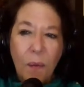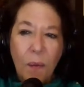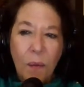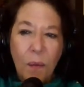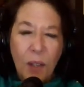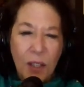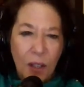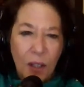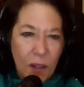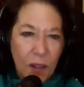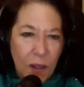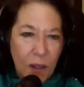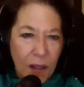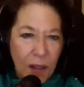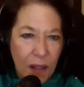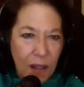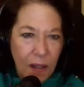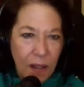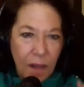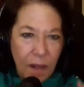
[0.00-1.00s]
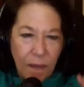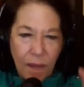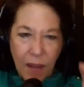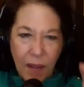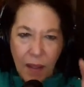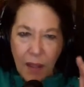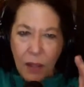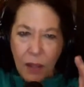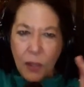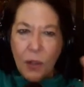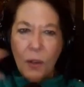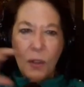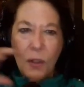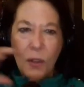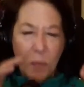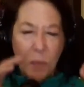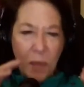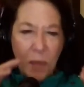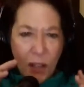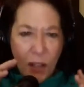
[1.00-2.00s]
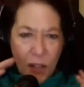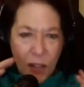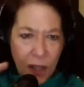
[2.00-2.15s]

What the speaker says: which are the internal speakers